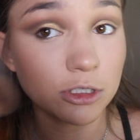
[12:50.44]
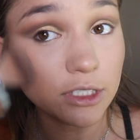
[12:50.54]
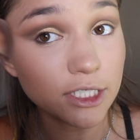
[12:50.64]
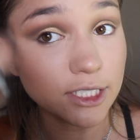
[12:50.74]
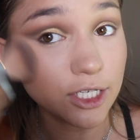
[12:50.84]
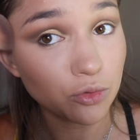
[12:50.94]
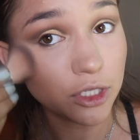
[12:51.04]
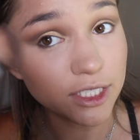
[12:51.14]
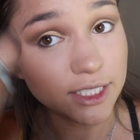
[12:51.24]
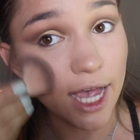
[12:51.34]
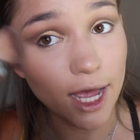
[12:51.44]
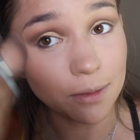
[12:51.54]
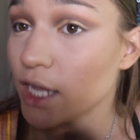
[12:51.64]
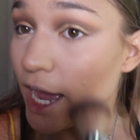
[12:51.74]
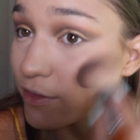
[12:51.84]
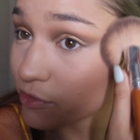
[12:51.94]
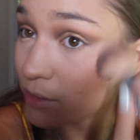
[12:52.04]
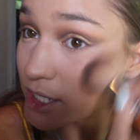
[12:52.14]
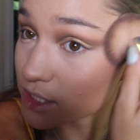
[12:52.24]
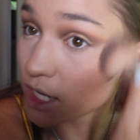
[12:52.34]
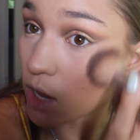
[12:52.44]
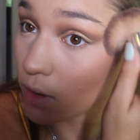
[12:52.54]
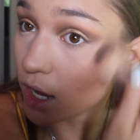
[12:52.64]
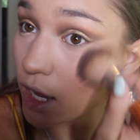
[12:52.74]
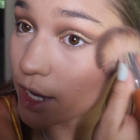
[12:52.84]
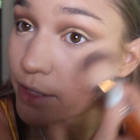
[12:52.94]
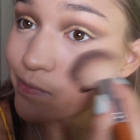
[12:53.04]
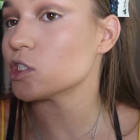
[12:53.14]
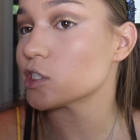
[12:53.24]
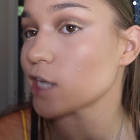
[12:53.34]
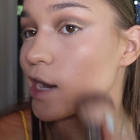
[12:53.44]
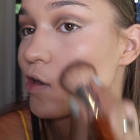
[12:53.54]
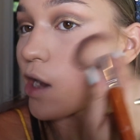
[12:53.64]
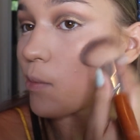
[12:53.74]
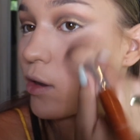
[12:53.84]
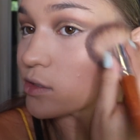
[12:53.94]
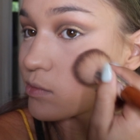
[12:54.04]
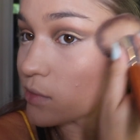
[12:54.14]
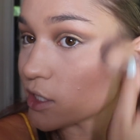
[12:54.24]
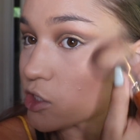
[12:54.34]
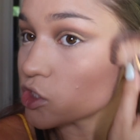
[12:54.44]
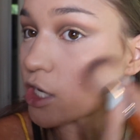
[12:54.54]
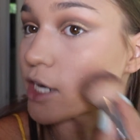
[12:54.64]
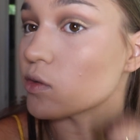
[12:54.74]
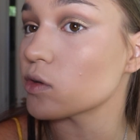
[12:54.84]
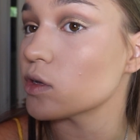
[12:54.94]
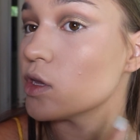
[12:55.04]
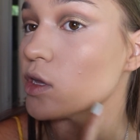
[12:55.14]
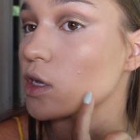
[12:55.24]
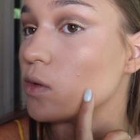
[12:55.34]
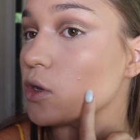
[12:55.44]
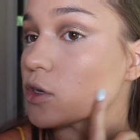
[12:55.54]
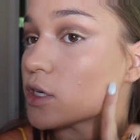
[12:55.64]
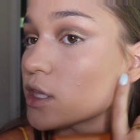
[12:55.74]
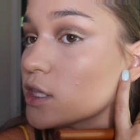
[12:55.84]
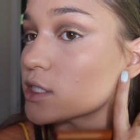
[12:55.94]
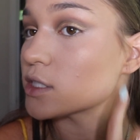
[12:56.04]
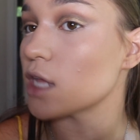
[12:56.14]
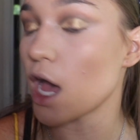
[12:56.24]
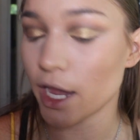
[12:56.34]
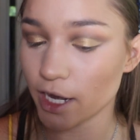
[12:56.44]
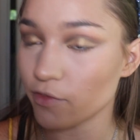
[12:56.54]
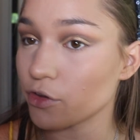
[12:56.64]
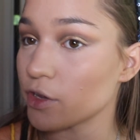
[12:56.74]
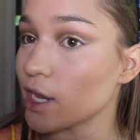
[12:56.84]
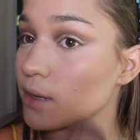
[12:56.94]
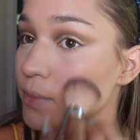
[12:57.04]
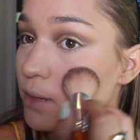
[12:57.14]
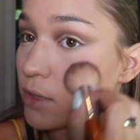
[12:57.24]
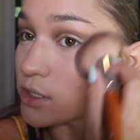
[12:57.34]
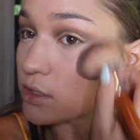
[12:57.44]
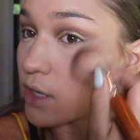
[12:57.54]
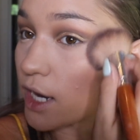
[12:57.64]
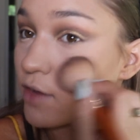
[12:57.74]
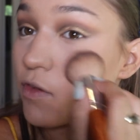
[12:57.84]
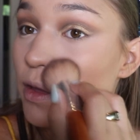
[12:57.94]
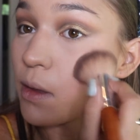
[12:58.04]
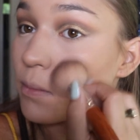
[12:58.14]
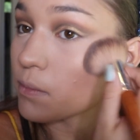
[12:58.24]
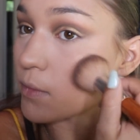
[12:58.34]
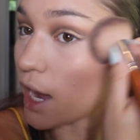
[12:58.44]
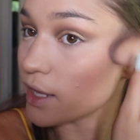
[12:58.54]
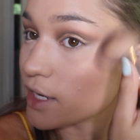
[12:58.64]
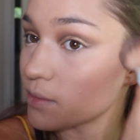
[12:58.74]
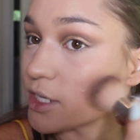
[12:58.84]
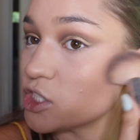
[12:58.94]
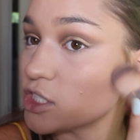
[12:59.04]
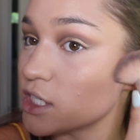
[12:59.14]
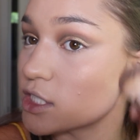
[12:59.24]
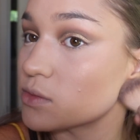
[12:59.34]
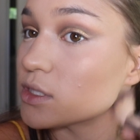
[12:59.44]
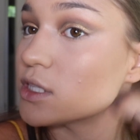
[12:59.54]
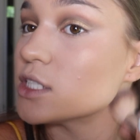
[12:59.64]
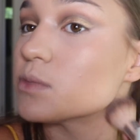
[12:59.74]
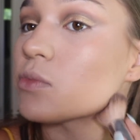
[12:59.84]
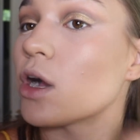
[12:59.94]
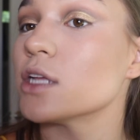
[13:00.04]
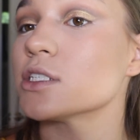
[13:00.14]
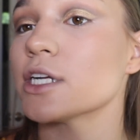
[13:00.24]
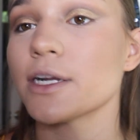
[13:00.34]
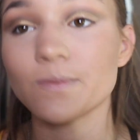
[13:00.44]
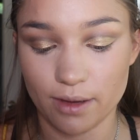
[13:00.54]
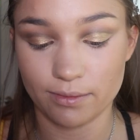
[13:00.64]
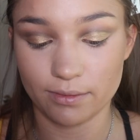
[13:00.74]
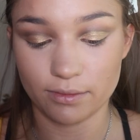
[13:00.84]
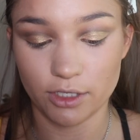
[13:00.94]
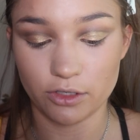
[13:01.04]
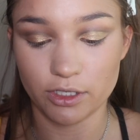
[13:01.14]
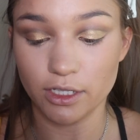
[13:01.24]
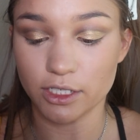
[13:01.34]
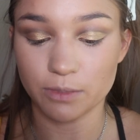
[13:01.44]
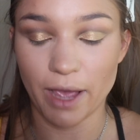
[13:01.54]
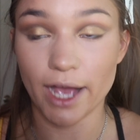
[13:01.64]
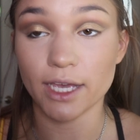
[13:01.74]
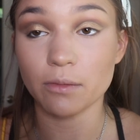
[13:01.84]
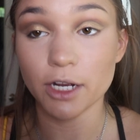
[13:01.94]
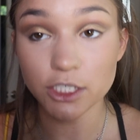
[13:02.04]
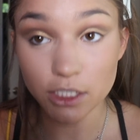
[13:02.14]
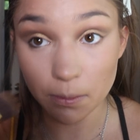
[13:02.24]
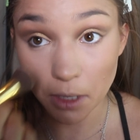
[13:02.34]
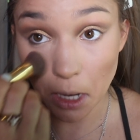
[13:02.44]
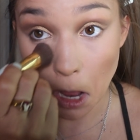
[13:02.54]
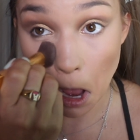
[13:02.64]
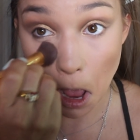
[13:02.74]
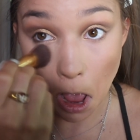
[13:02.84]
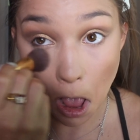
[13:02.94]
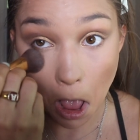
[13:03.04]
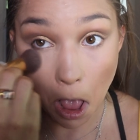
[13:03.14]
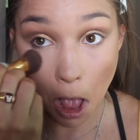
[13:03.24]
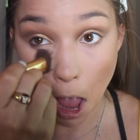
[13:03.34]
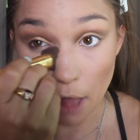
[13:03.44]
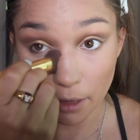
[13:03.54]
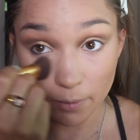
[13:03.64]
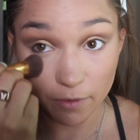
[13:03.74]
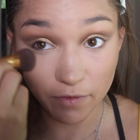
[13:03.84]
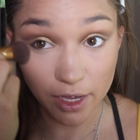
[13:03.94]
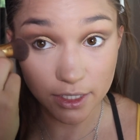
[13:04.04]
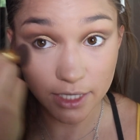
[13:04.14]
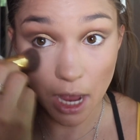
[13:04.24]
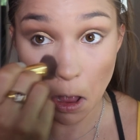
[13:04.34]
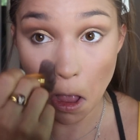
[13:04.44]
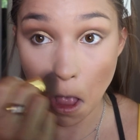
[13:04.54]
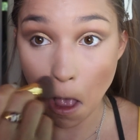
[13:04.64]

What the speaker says: It's really sad. Life must go on. Just side note, I'm also making sure I don't go underneath this line I've created, but I'm also kind of highlighting my cheeks with this bronzer. I'm using this packing brush and I'm gonna highlight my face now.